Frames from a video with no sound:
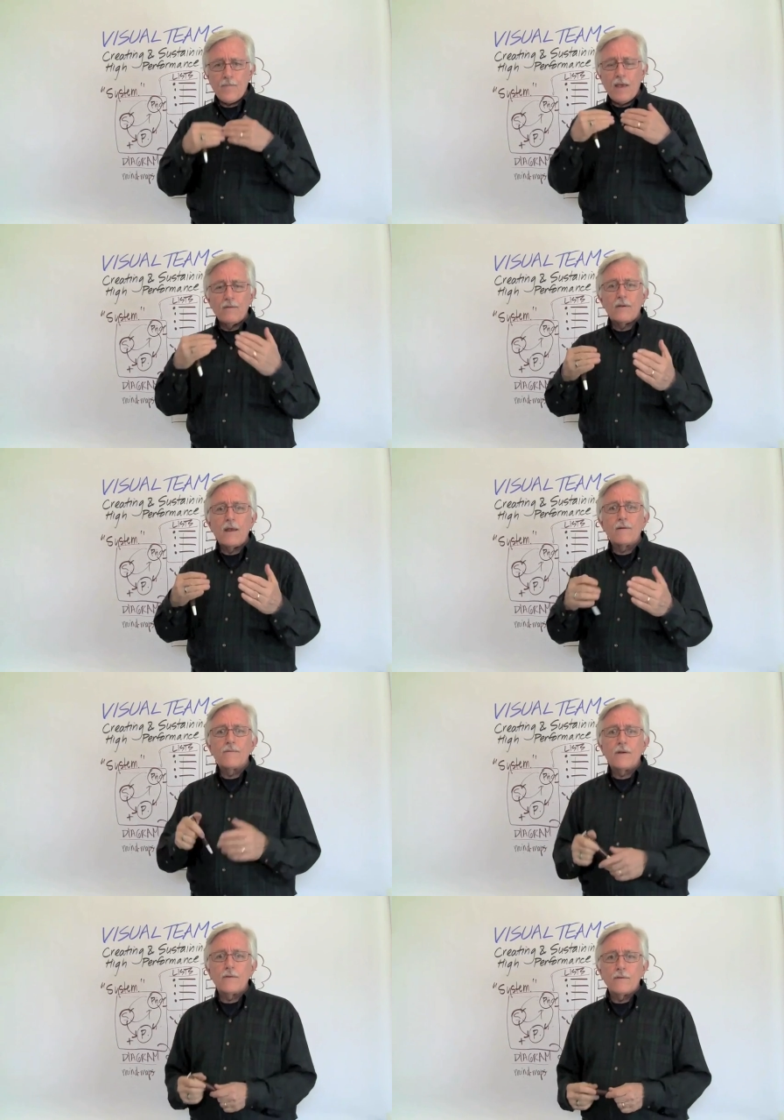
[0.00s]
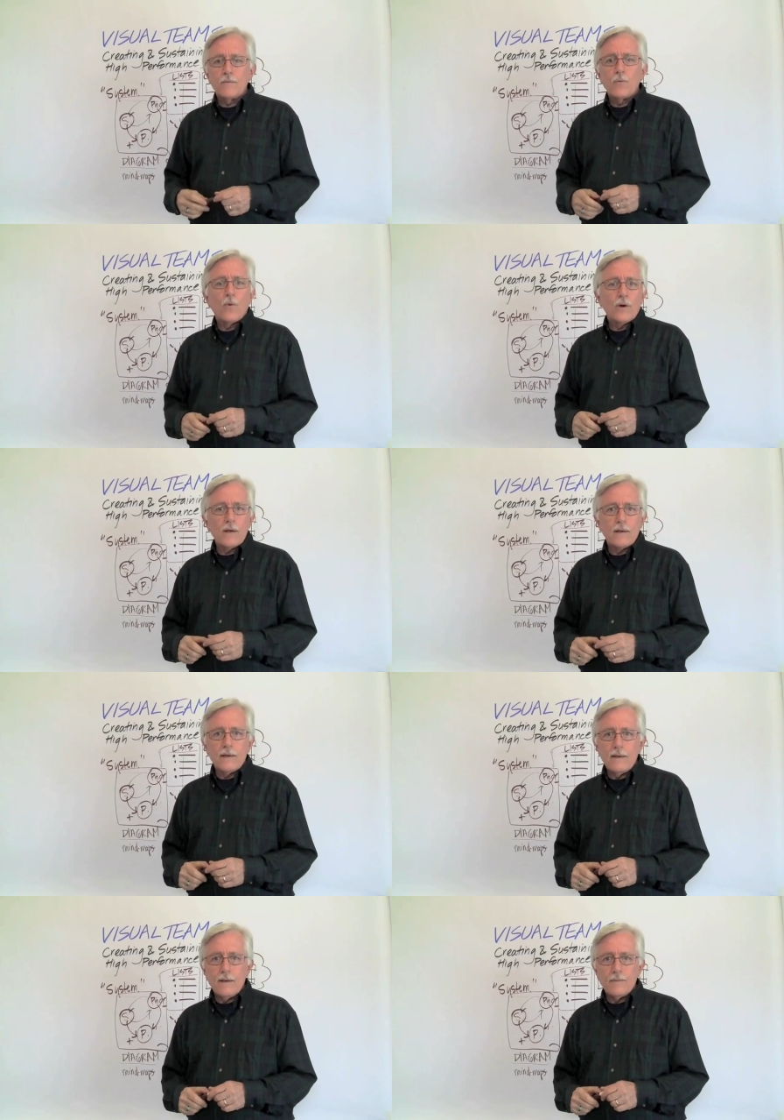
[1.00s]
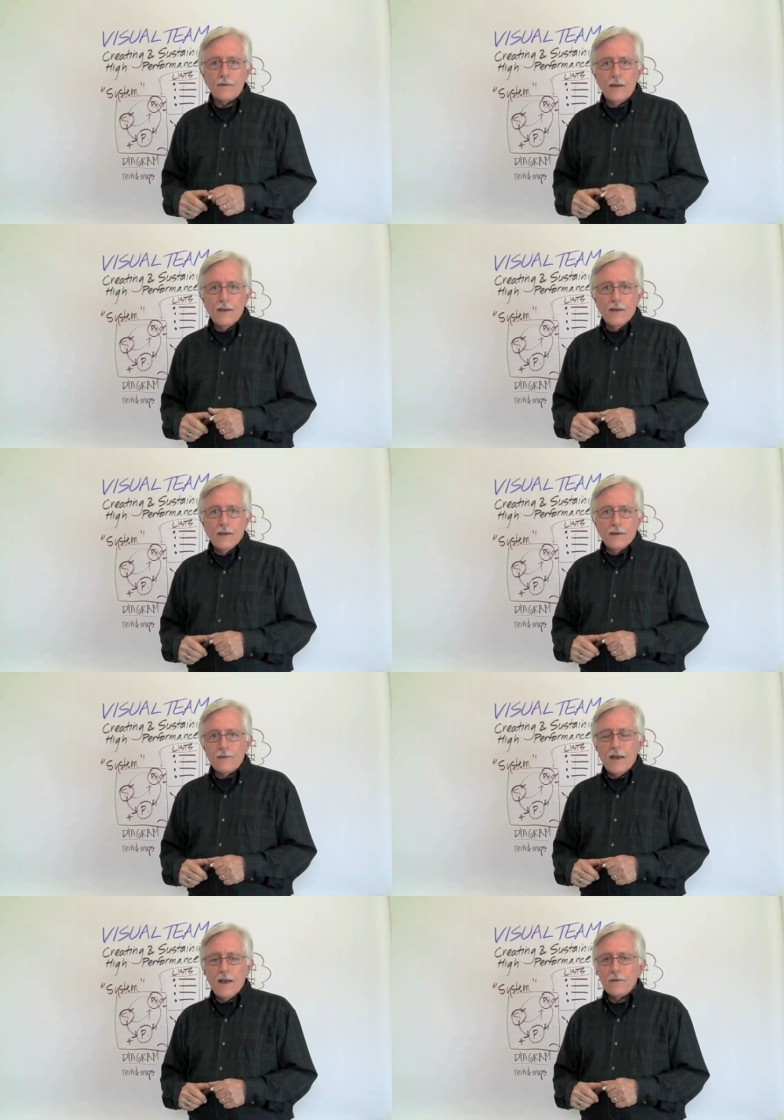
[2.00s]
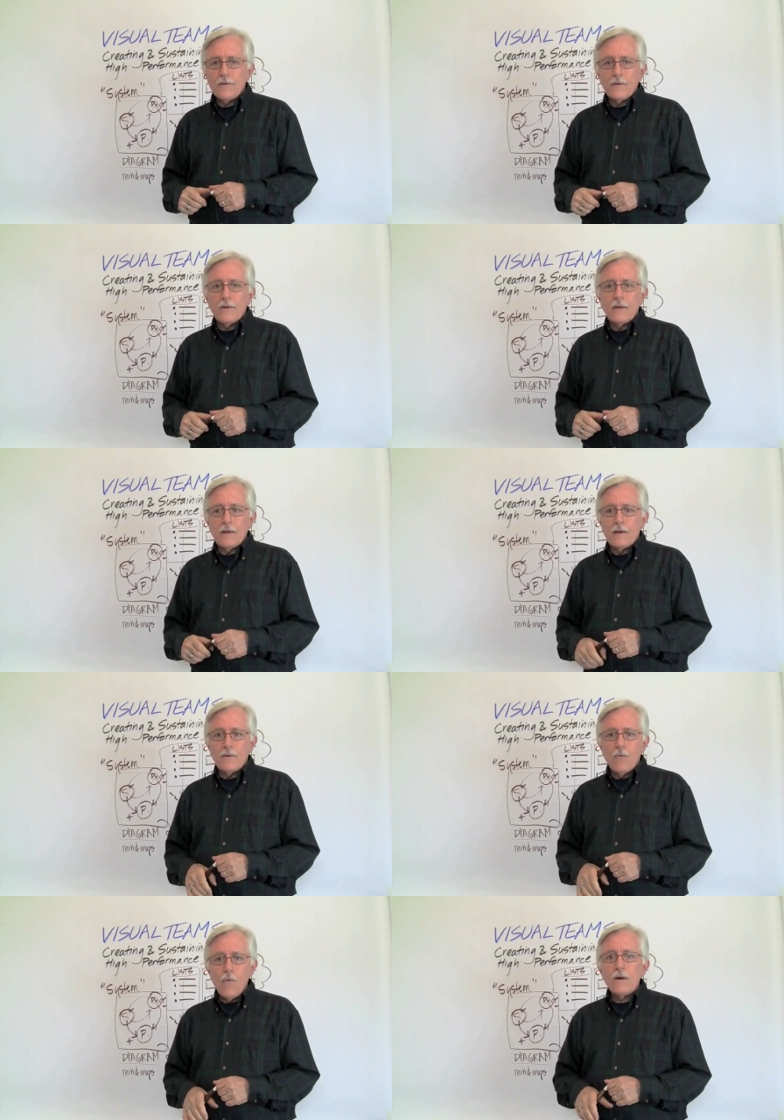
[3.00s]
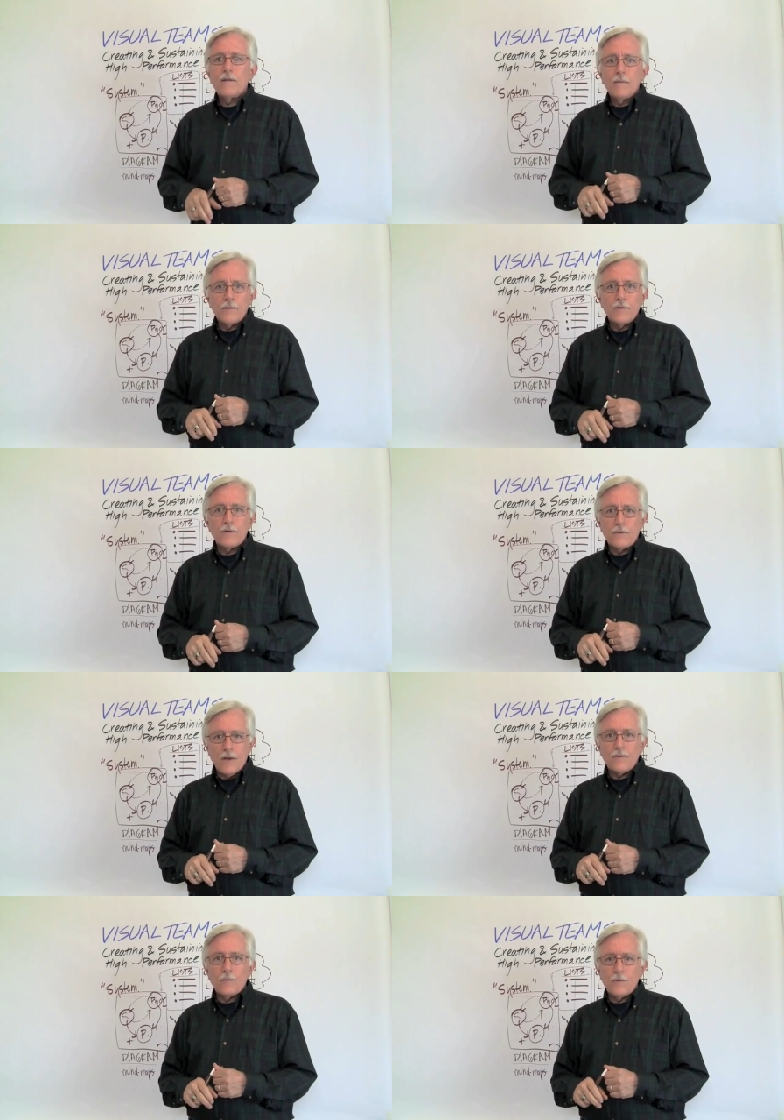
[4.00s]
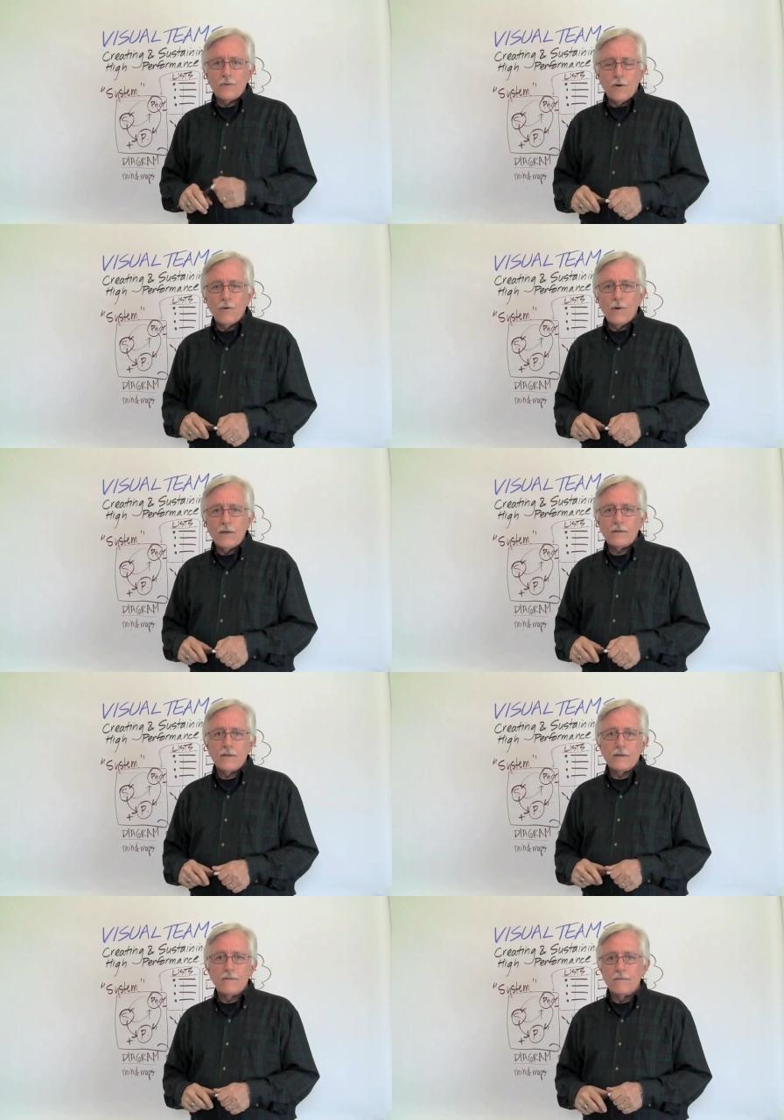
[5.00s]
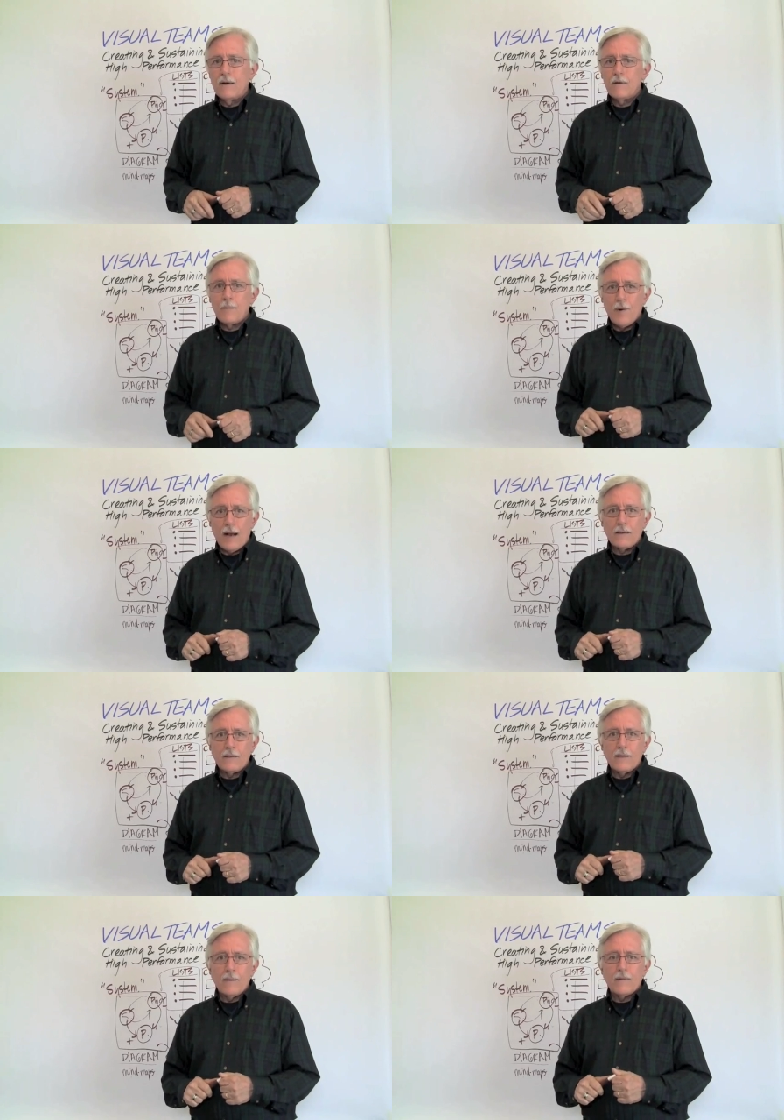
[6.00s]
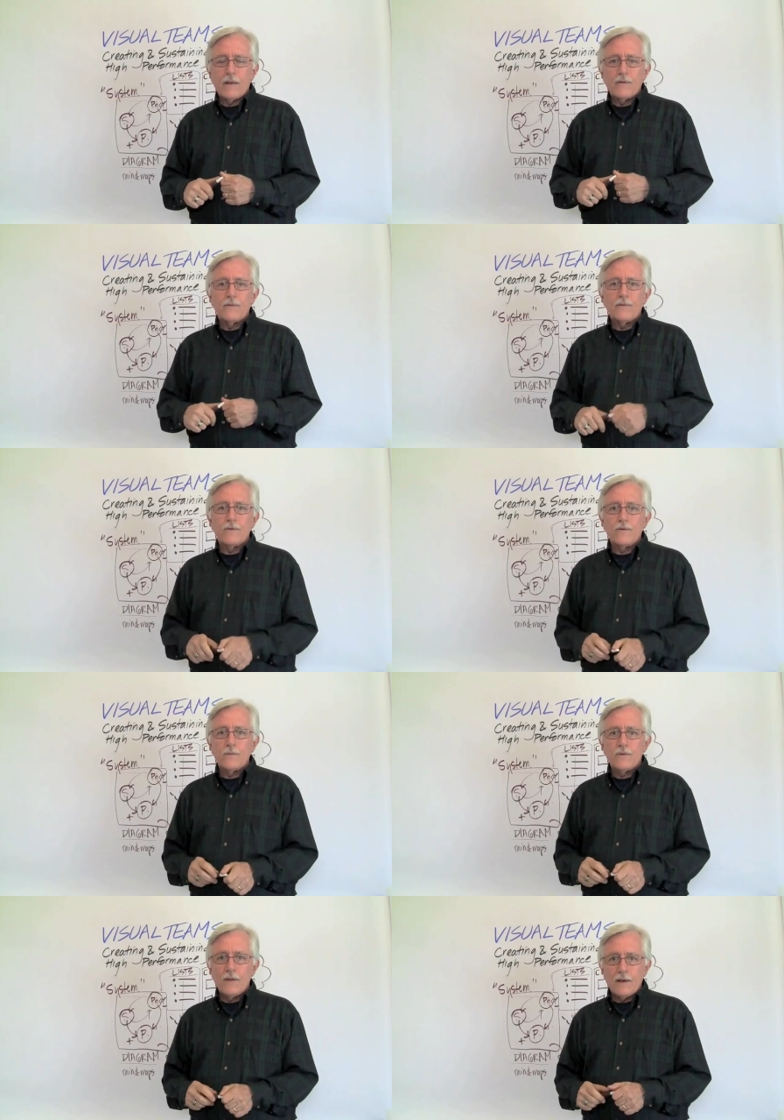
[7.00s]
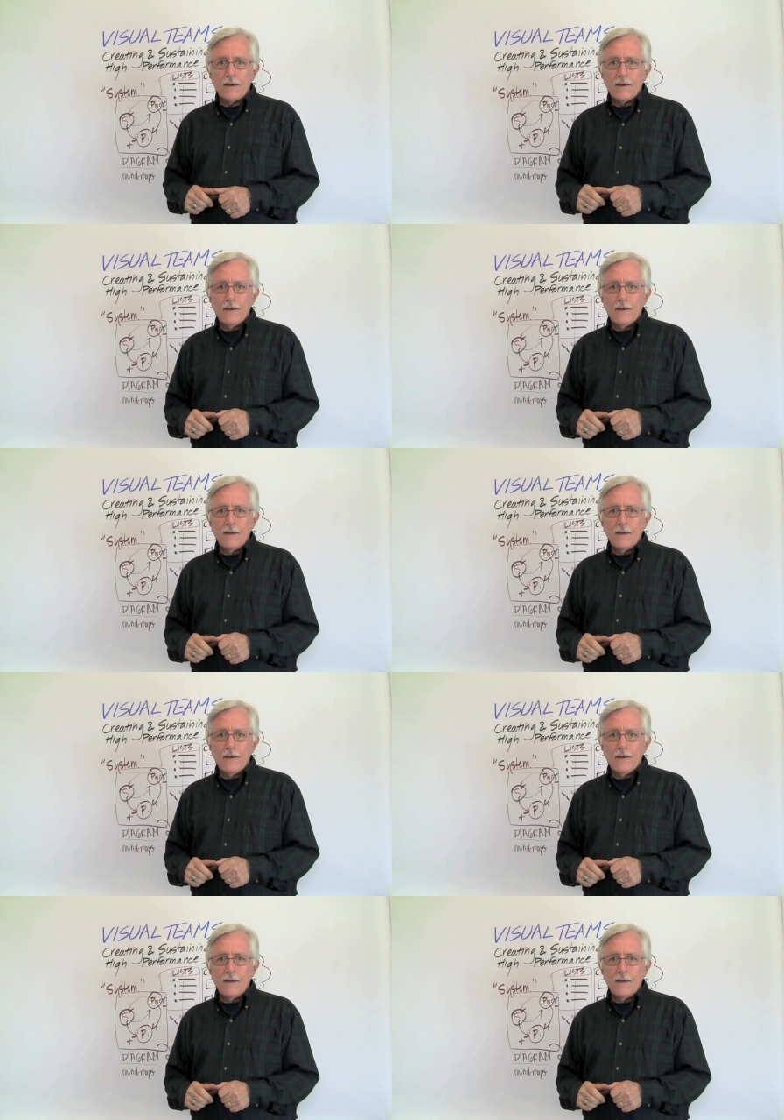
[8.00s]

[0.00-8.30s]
as an interface to working in teams is actually one of the most accessible doorways into very practical applications of systems thinking.